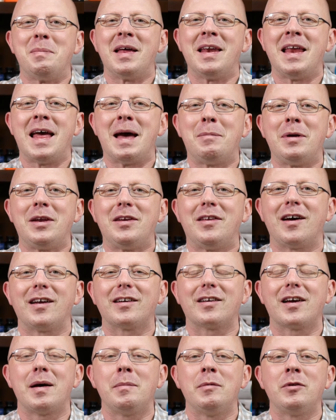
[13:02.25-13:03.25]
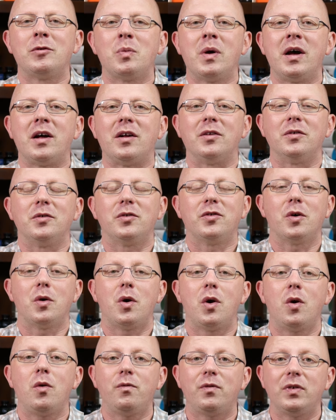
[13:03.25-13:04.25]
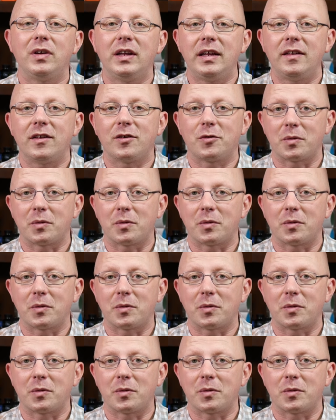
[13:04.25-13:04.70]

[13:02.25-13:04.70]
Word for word: penhabit.com as well. So hopefully this